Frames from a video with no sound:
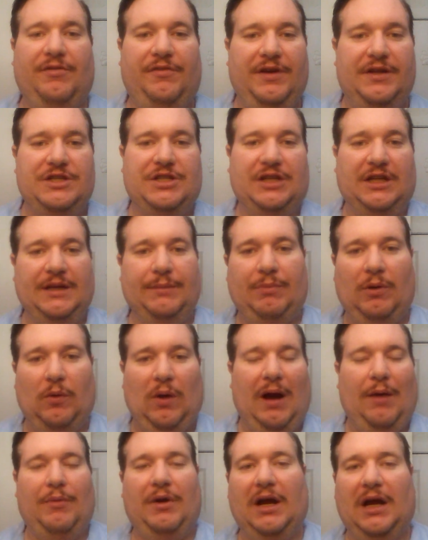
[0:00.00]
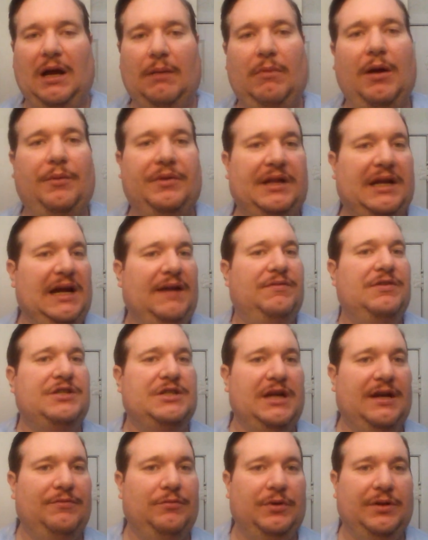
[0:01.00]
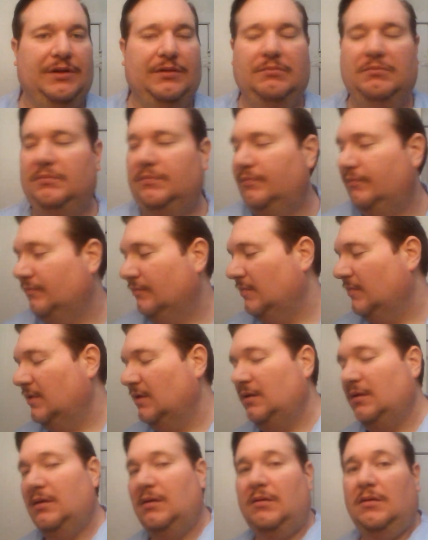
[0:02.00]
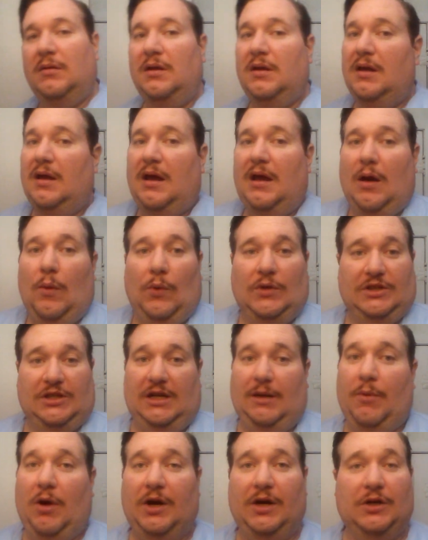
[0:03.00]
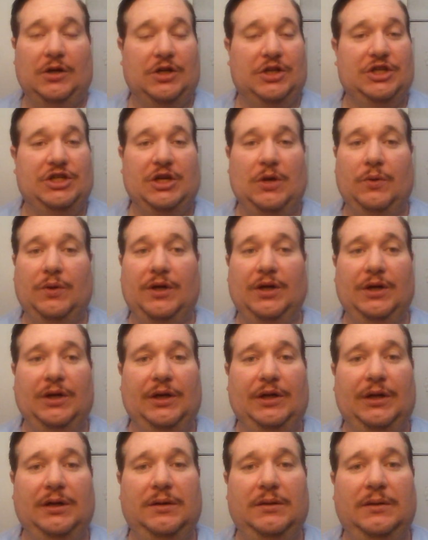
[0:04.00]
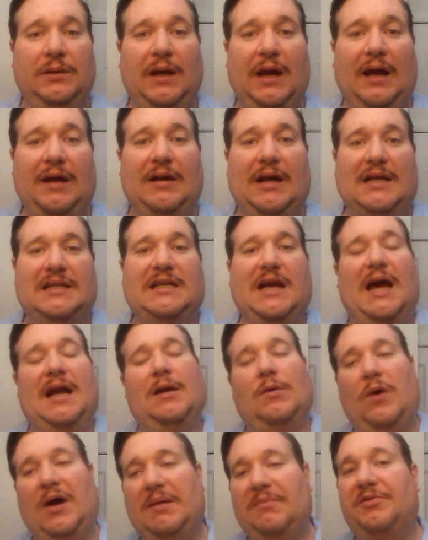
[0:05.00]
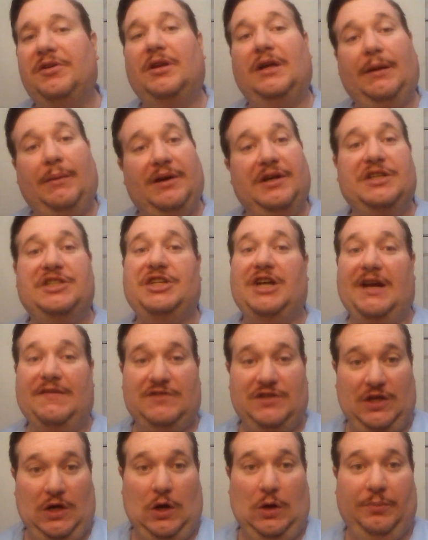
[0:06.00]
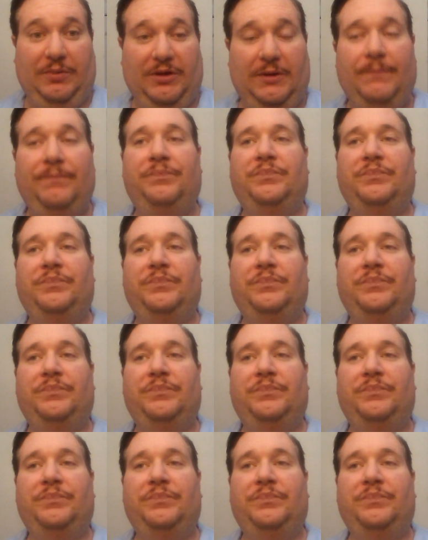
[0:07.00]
eventually, but why would I come out with an aftershave when ones on the market are so good? And that's kind of the way I'm feeling about the shave soap.